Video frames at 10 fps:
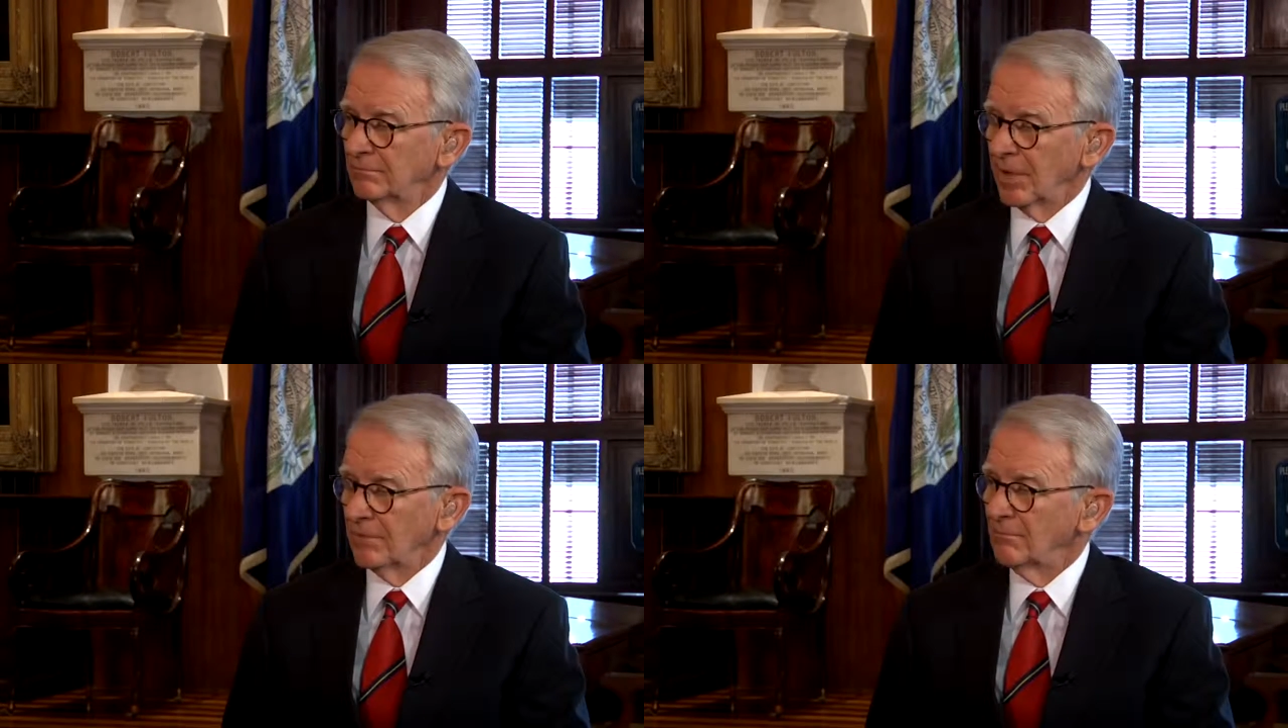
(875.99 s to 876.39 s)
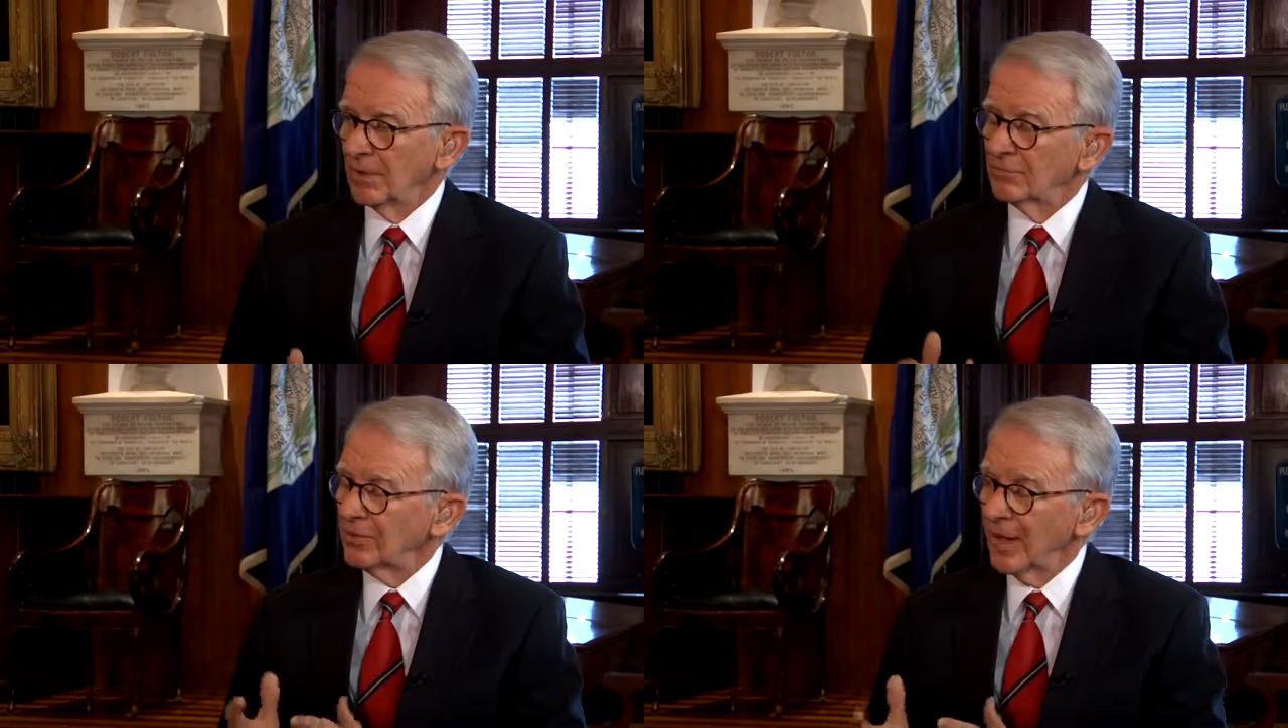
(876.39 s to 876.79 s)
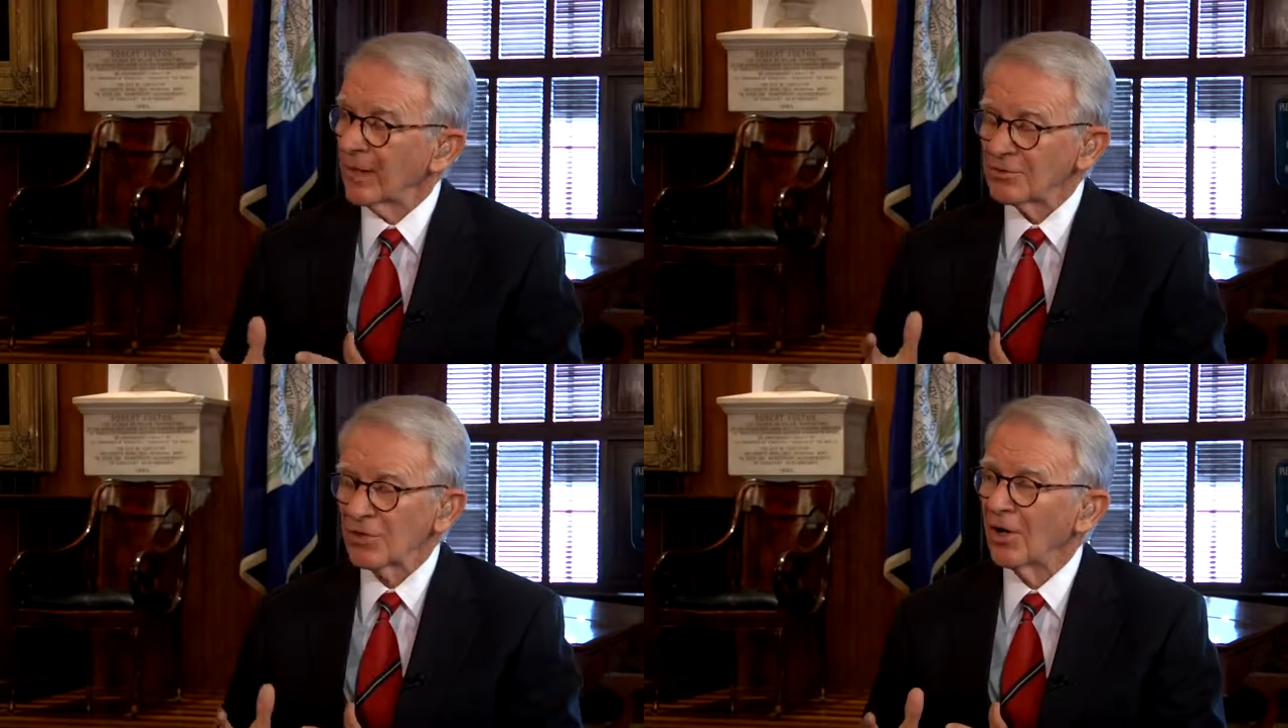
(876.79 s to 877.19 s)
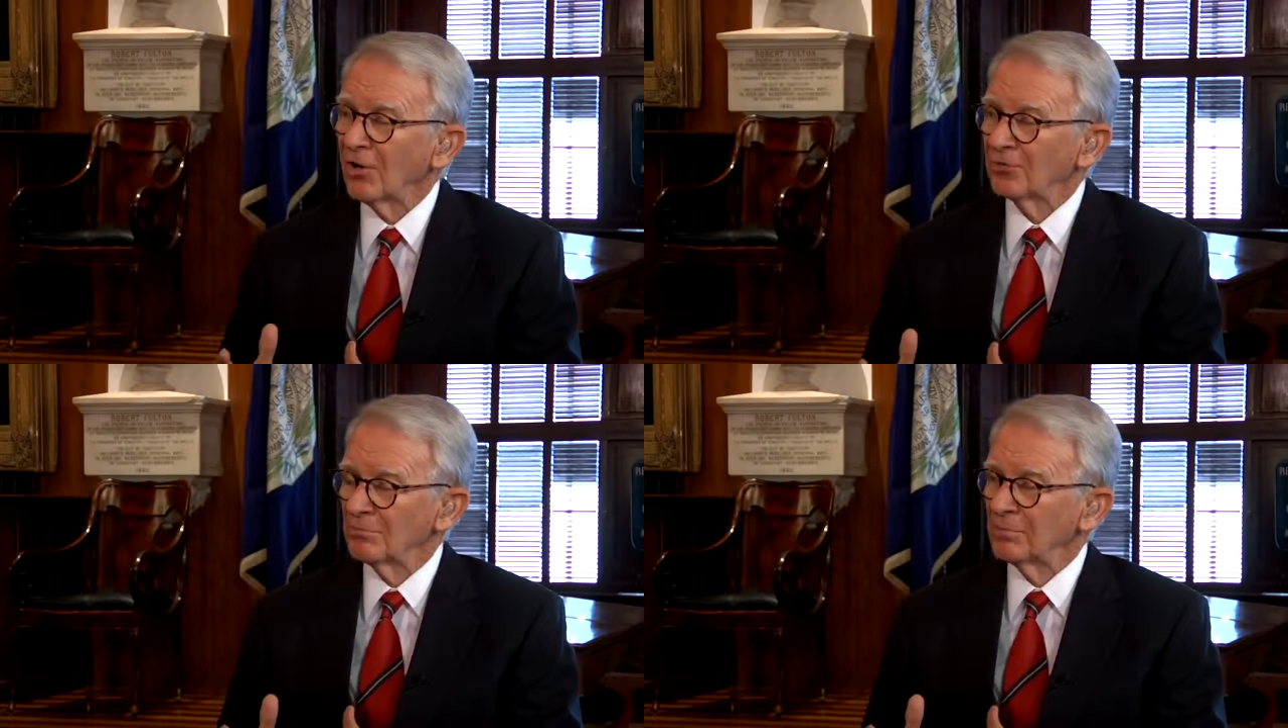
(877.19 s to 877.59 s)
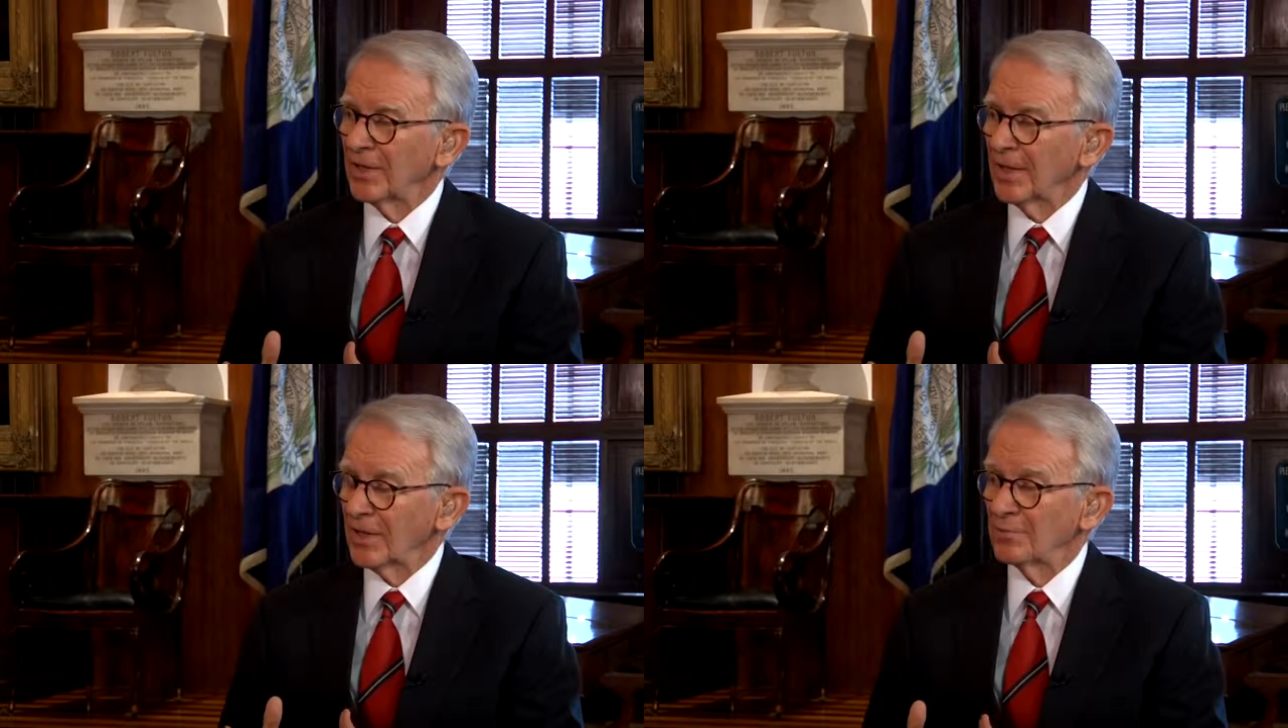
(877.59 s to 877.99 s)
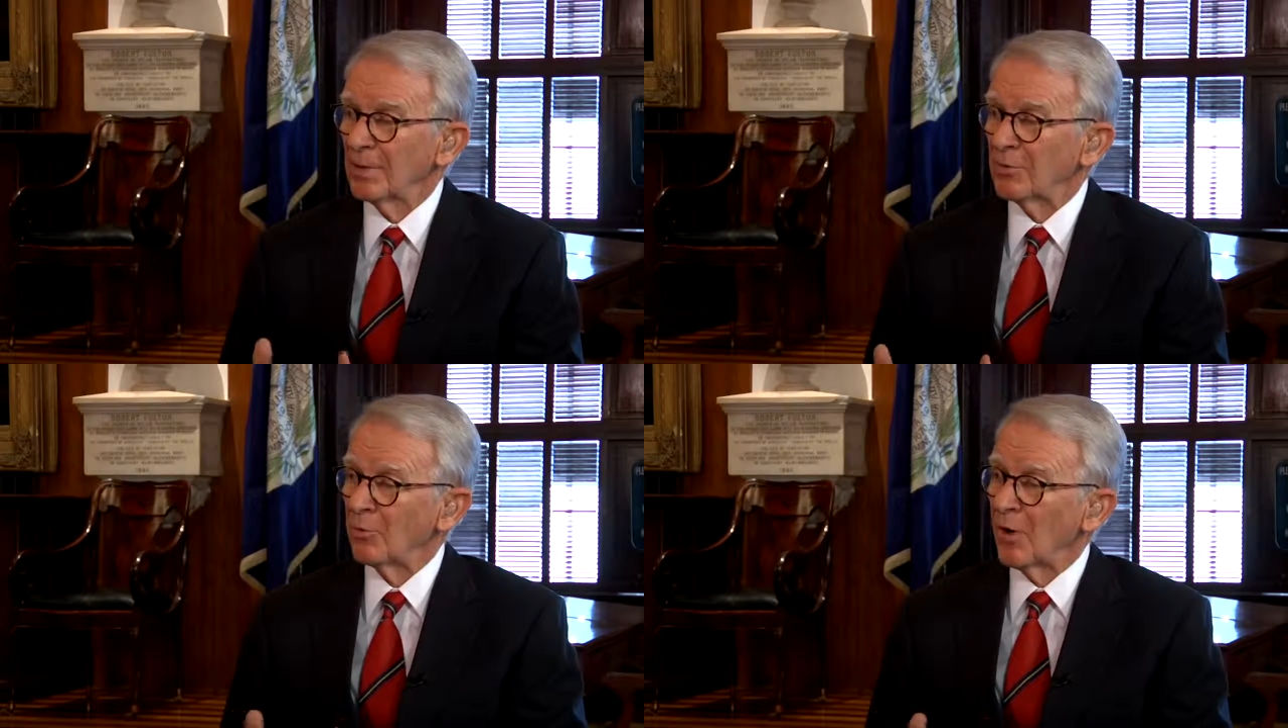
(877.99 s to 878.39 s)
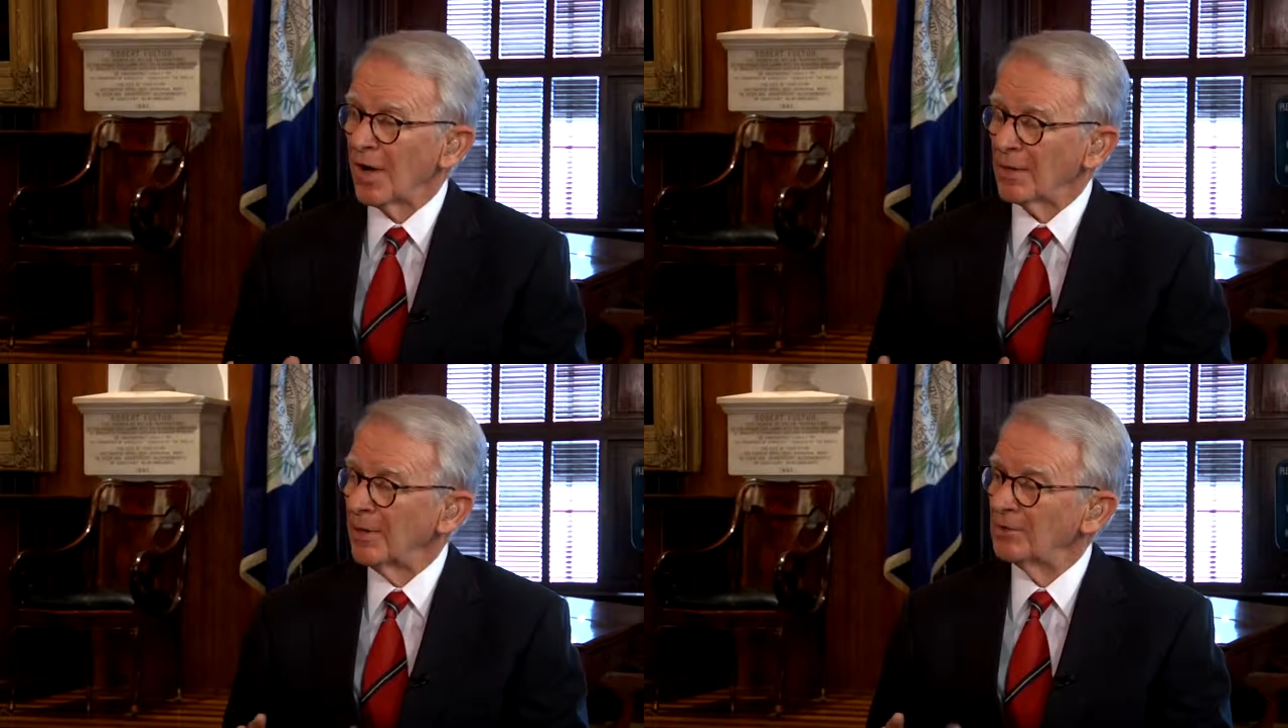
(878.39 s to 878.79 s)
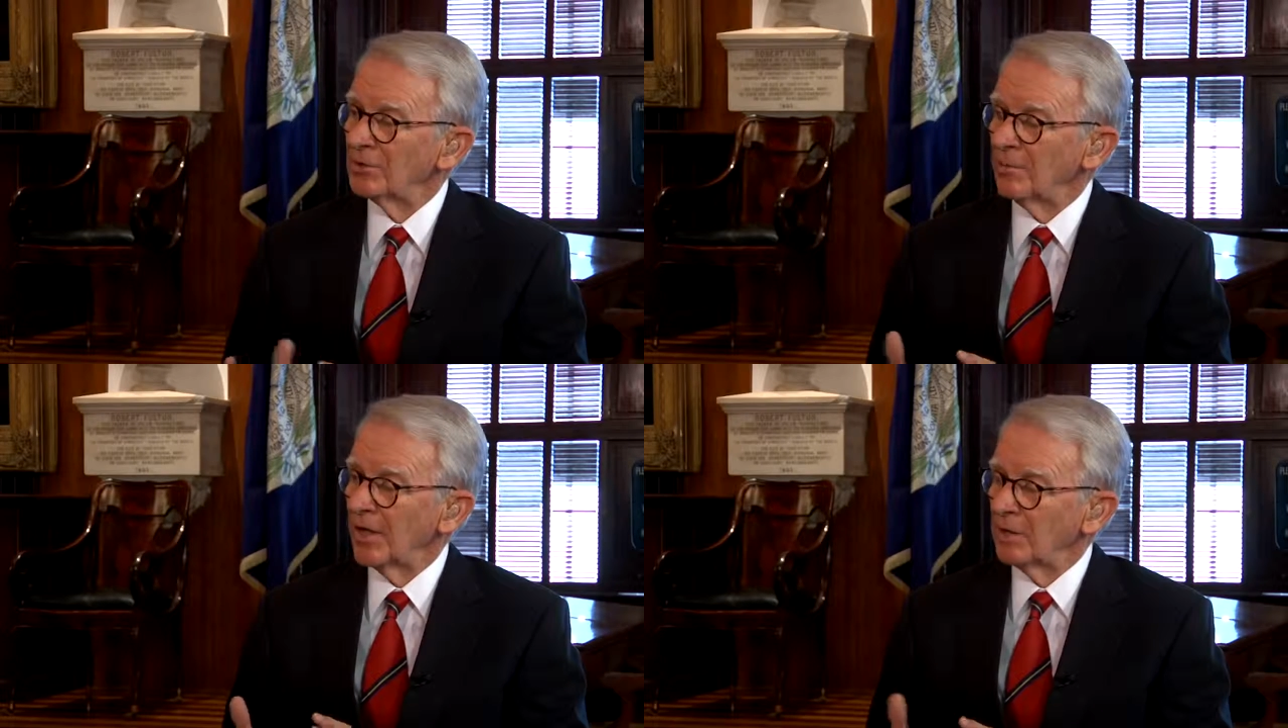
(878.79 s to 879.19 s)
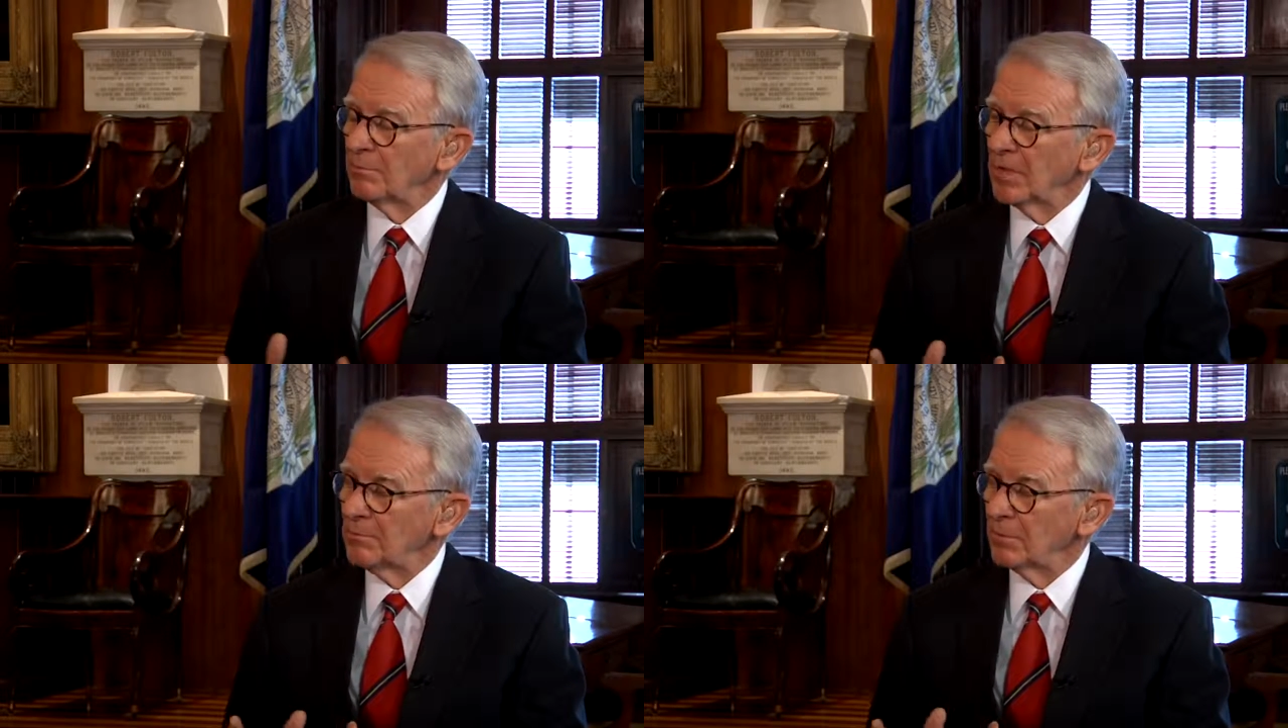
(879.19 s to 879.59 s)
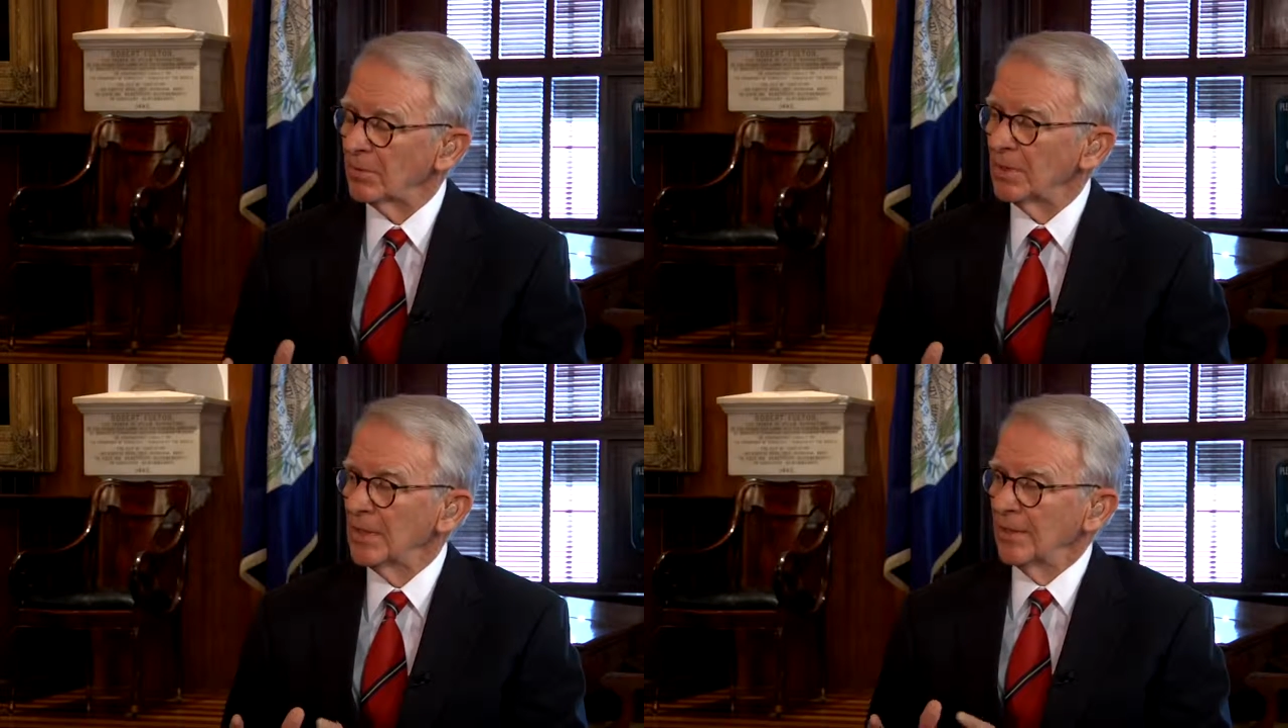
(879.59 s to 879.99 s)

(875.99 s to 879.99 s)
And selling Charleston Place, people worried about too many people.